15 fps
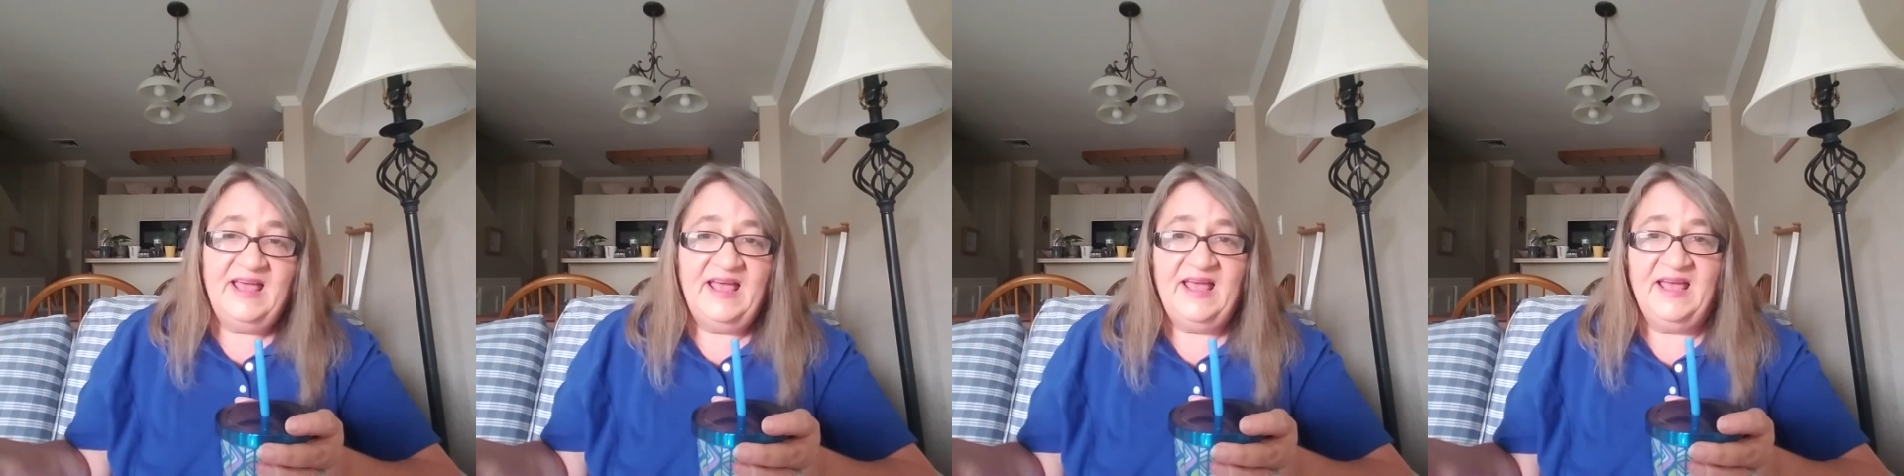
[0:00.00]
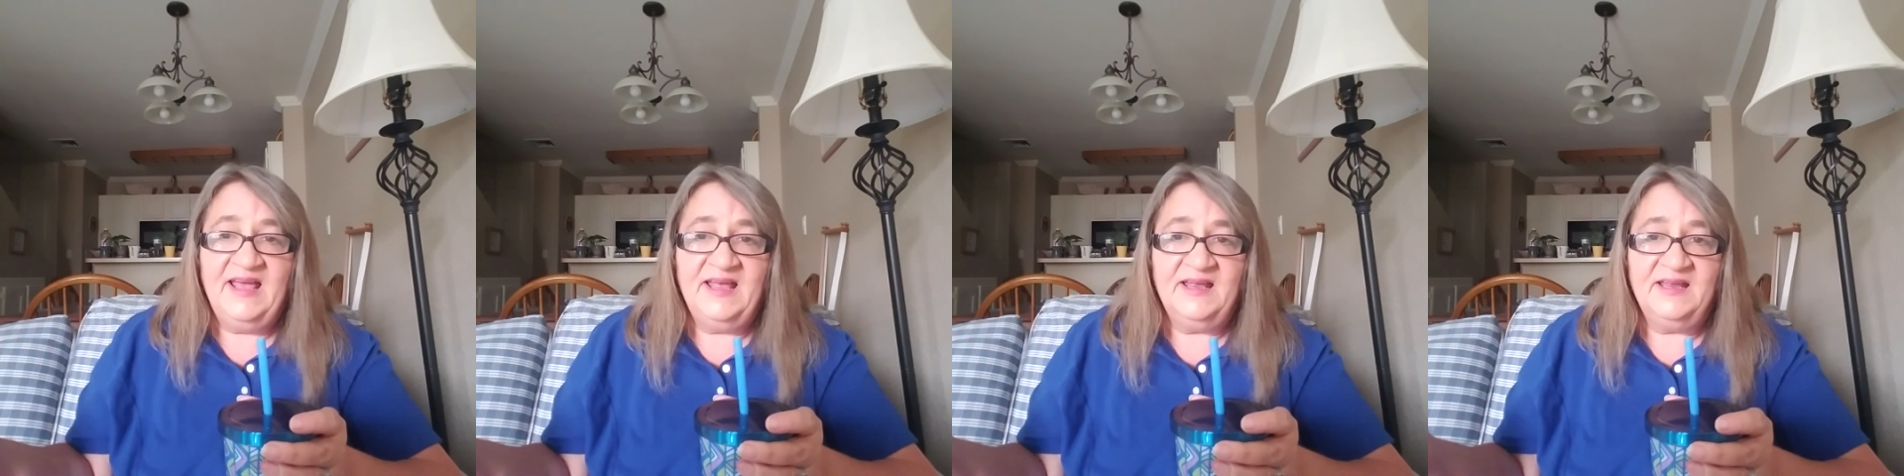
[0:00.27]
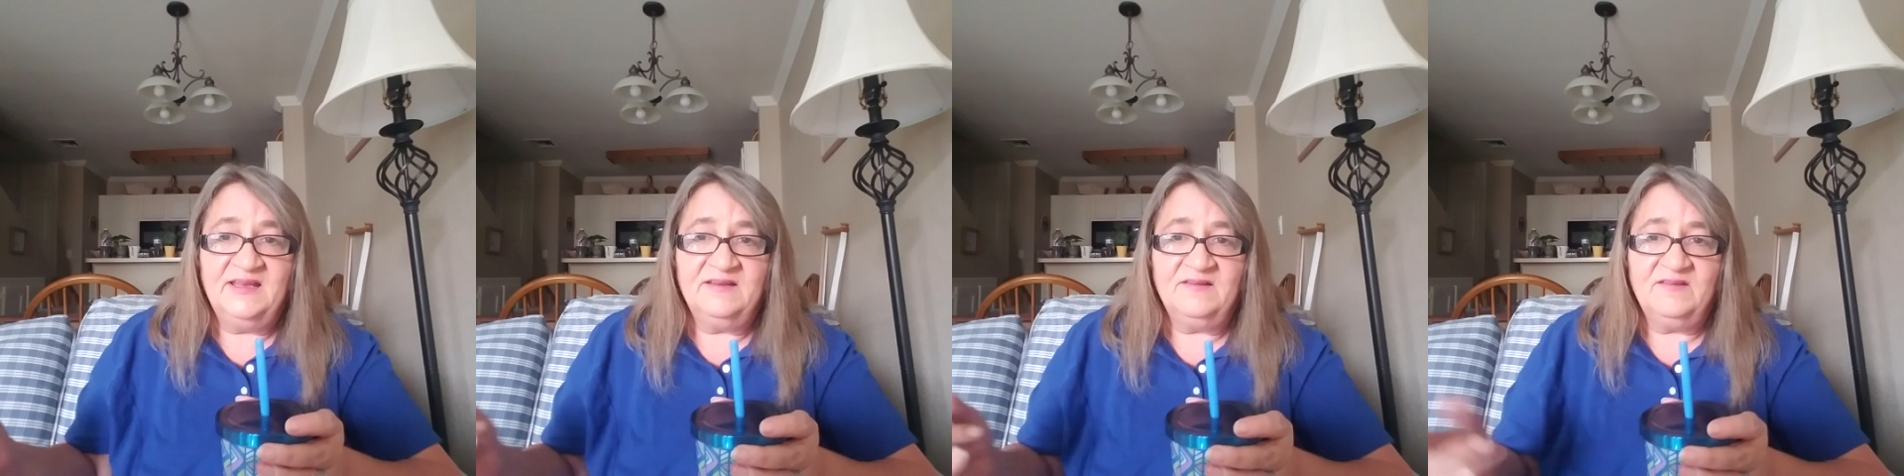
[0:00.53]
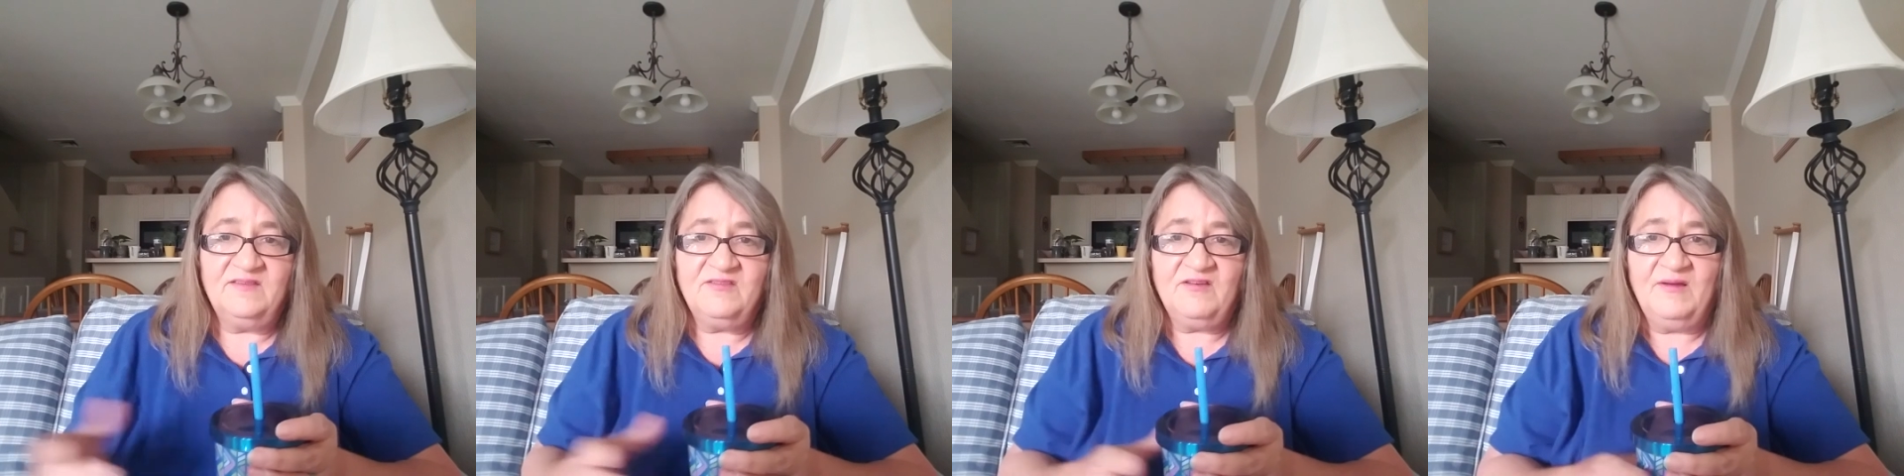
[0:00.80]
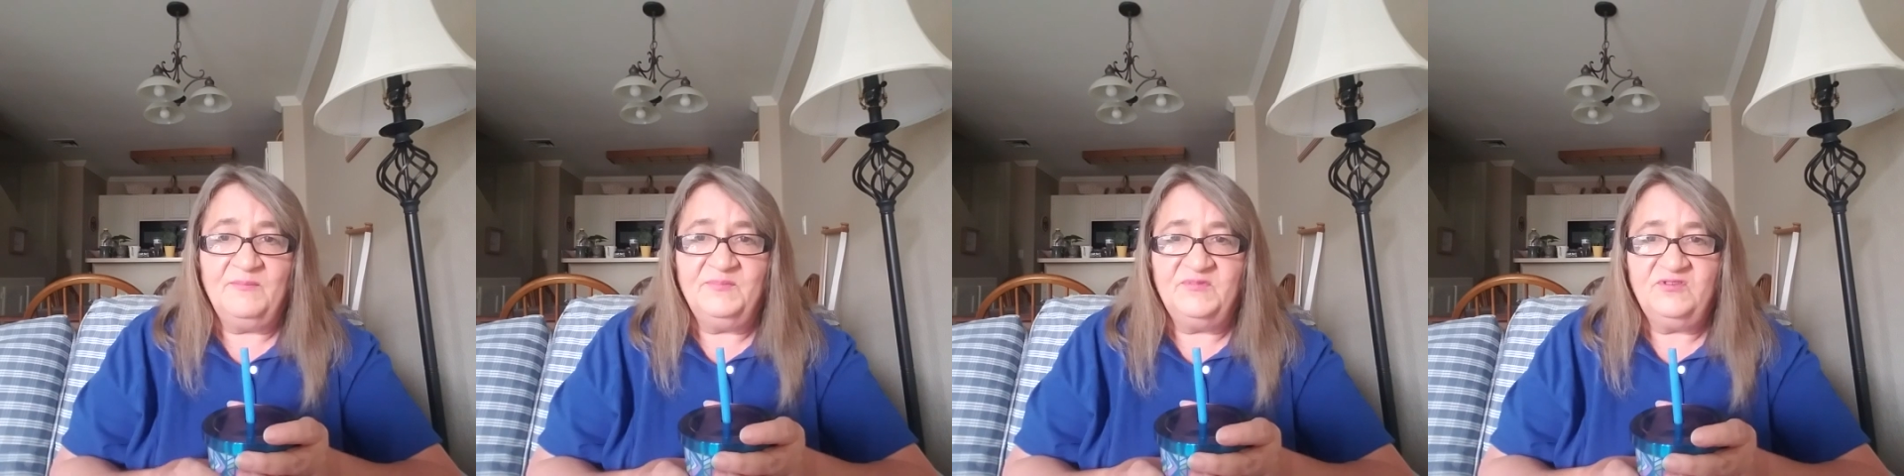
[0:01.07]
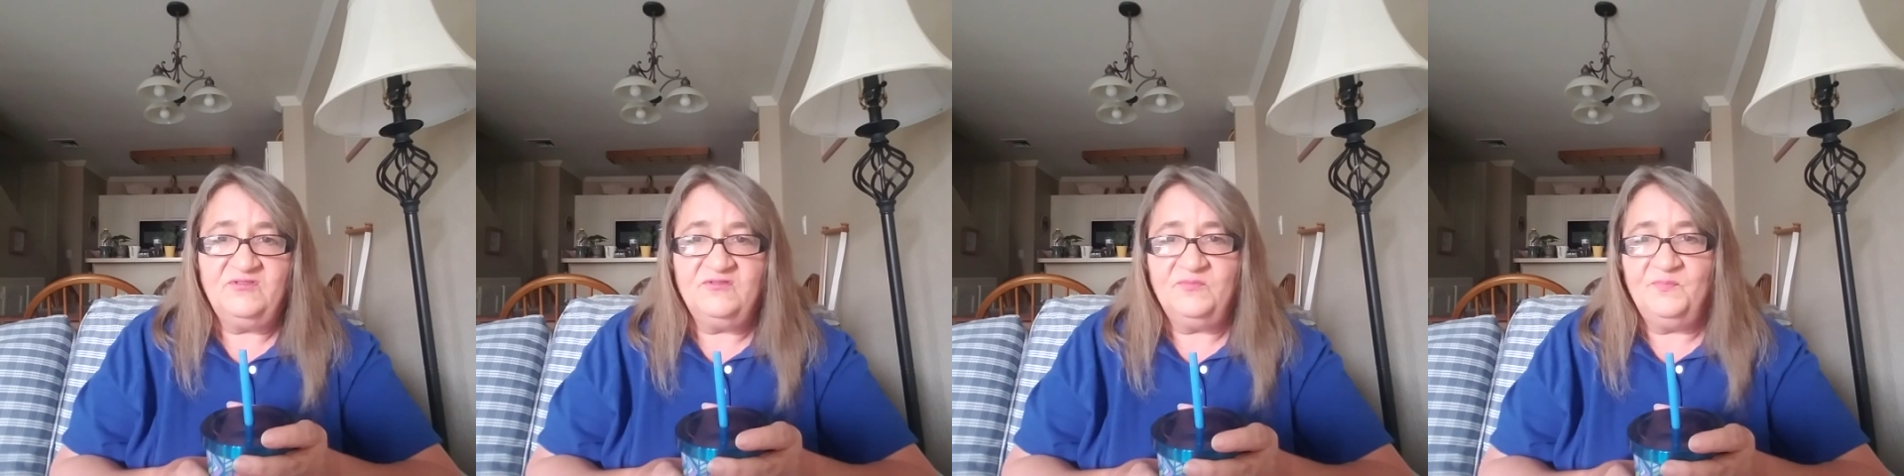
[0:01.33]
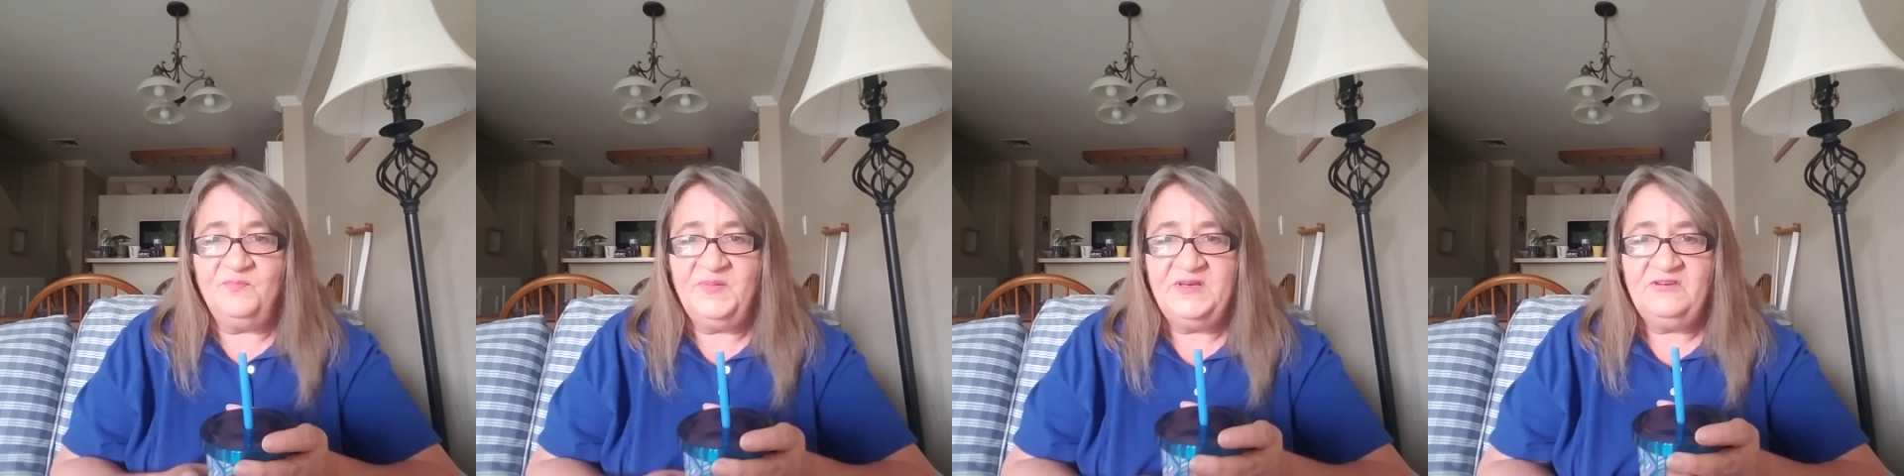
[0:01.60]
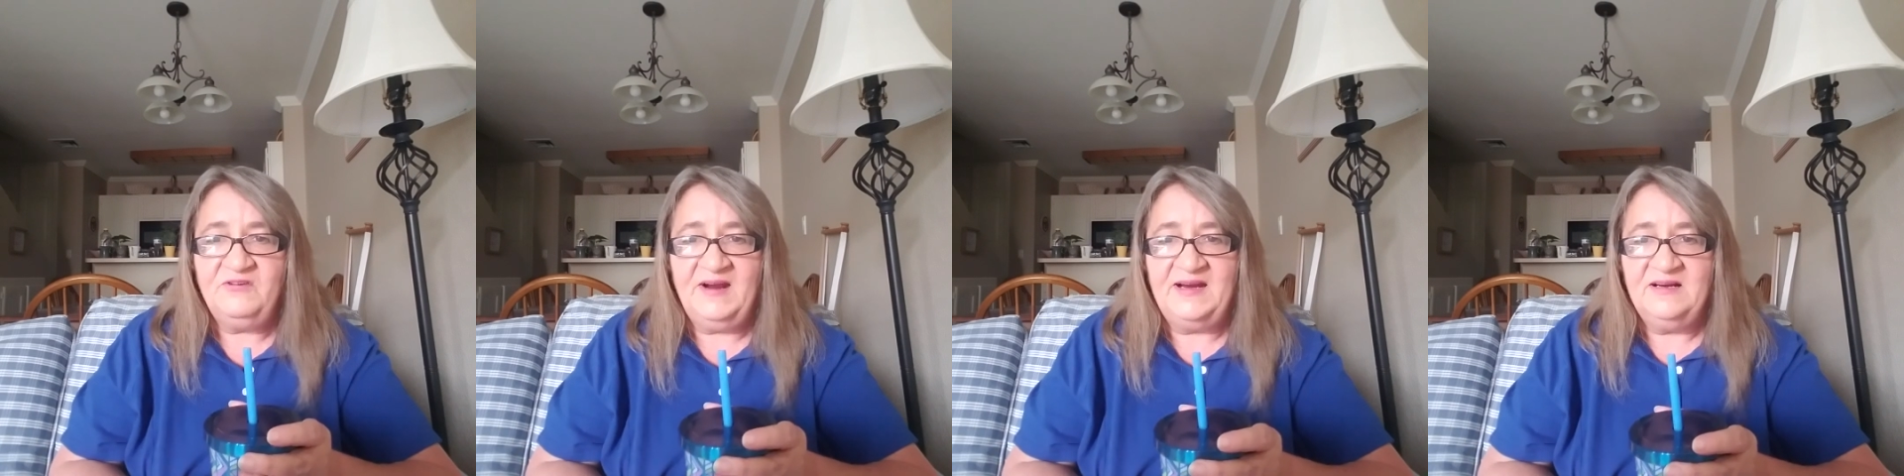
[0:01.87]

And so I've been trying